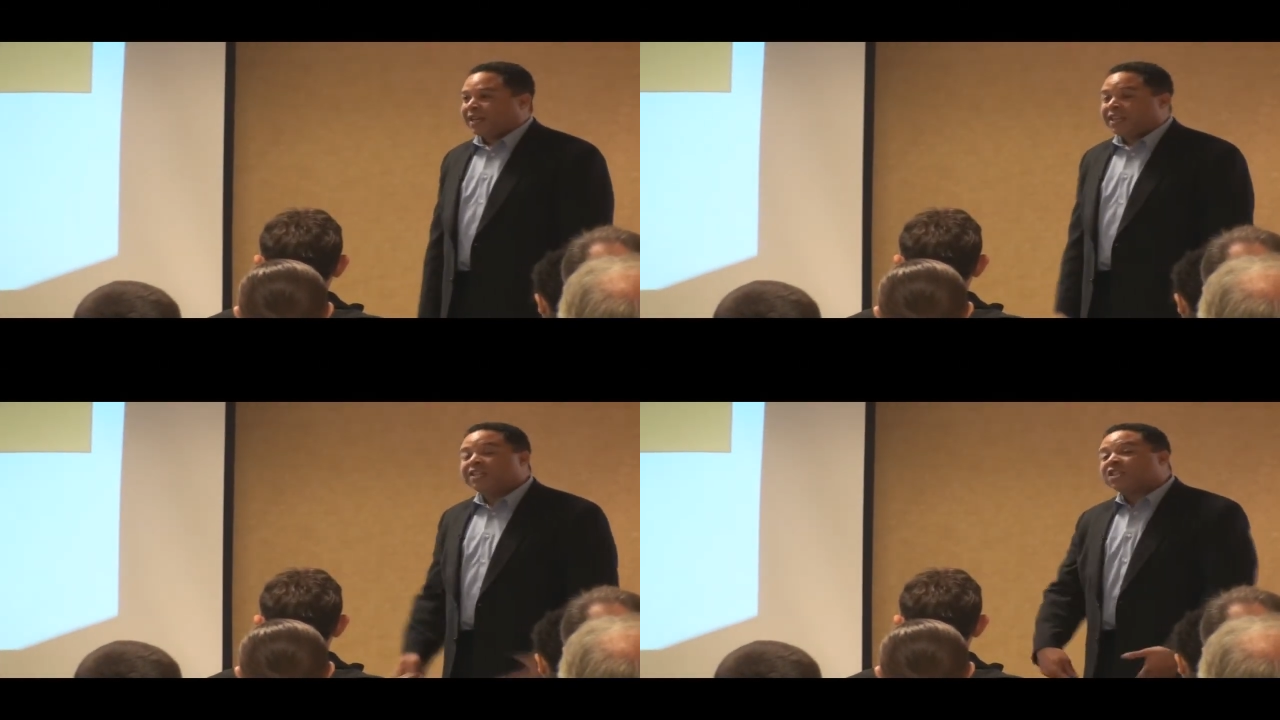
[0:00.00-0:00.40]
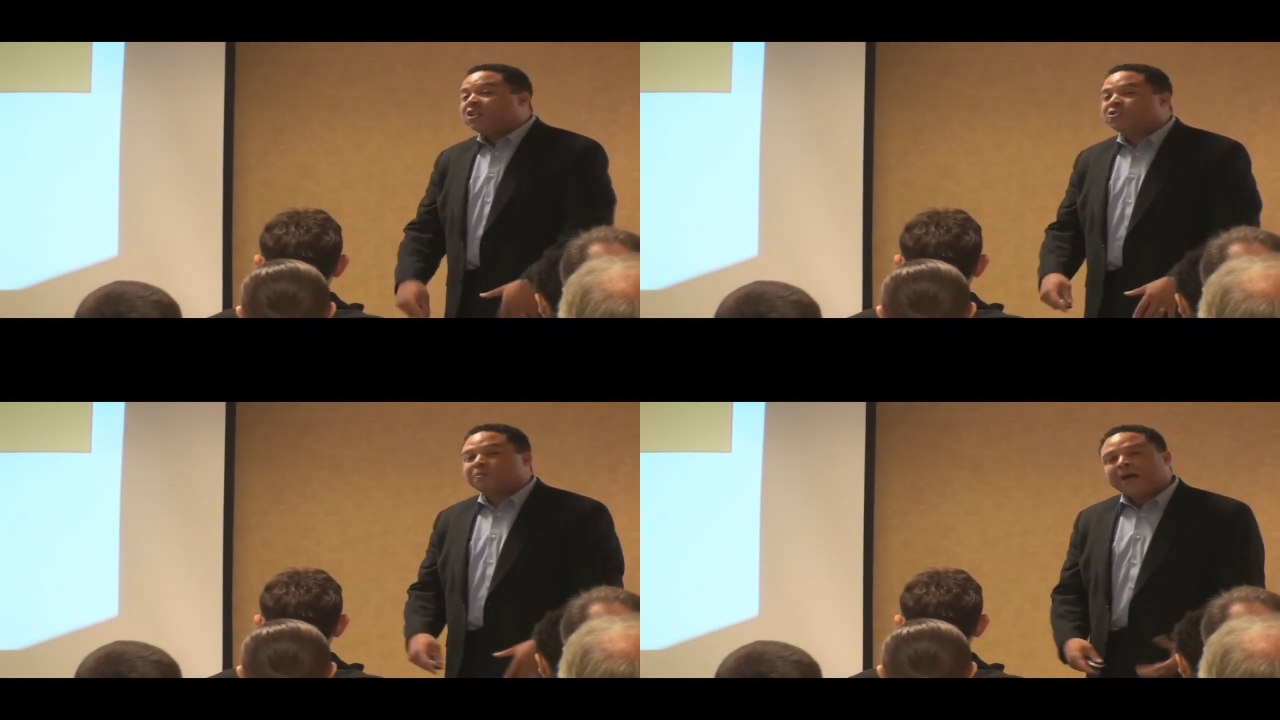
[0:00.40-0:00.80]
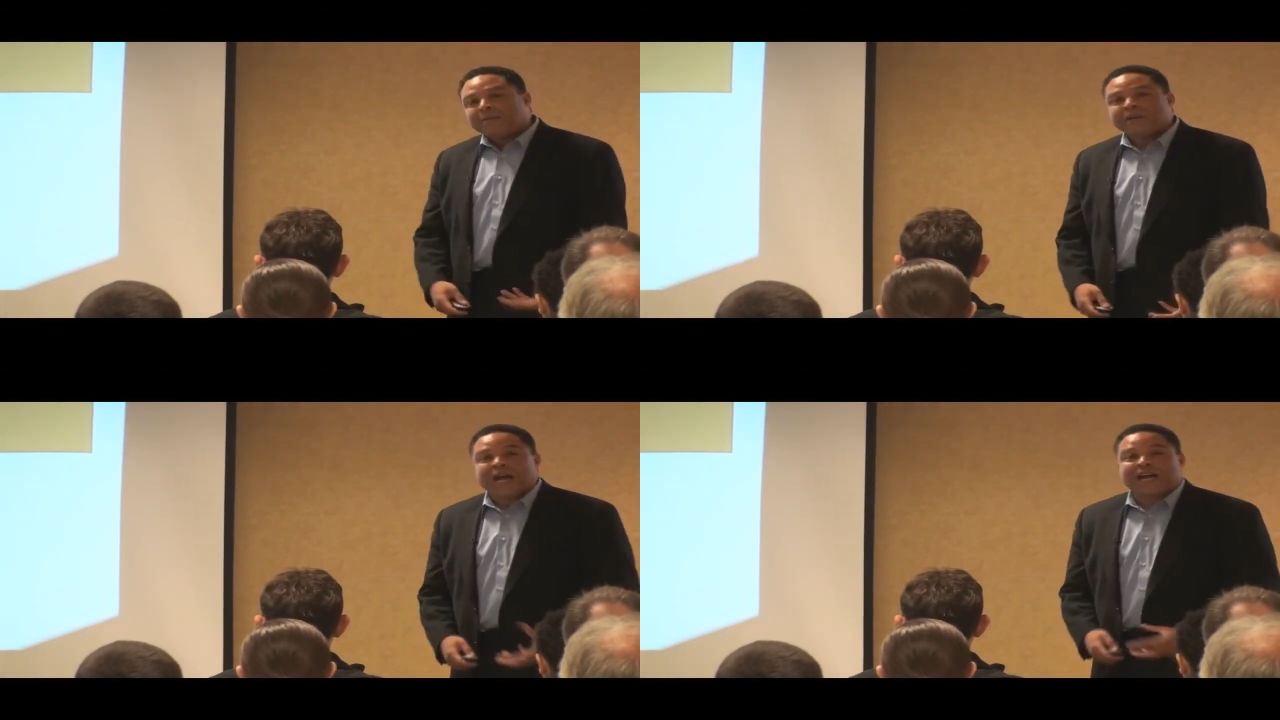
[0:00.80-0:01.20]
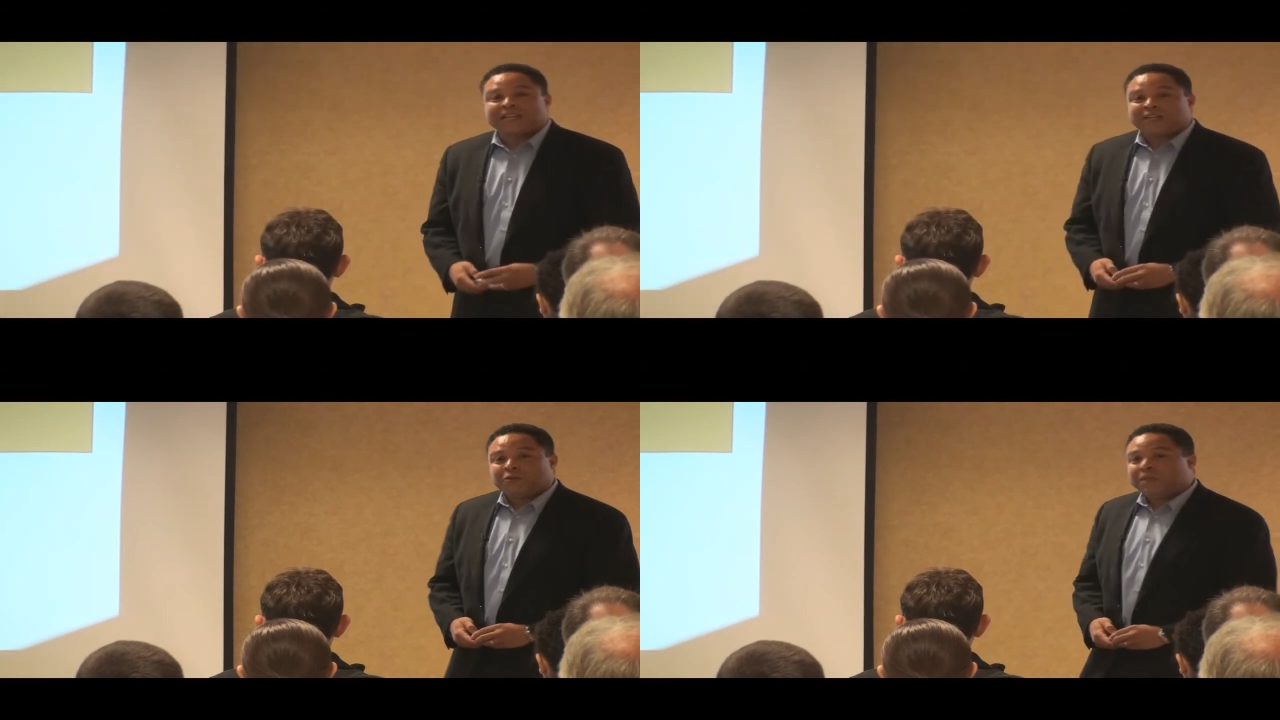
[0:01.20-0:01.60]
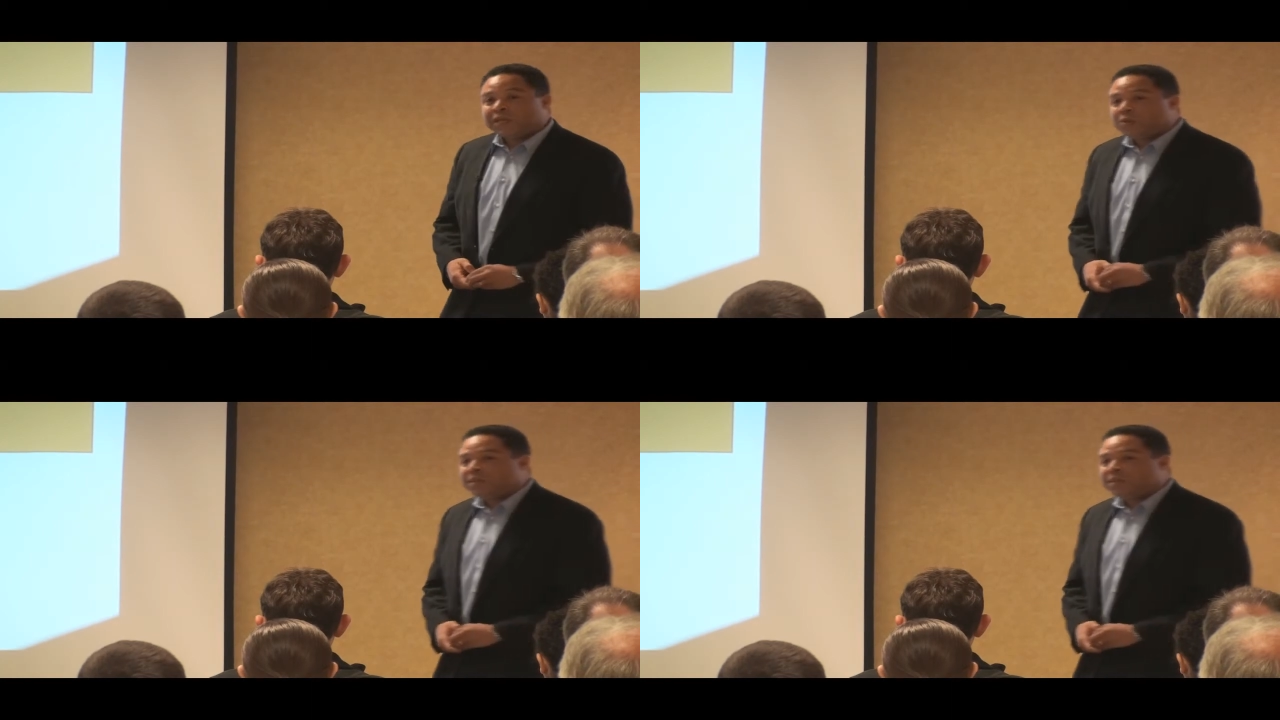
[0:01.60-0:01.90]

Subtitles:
In this country, probably not. You'd be a little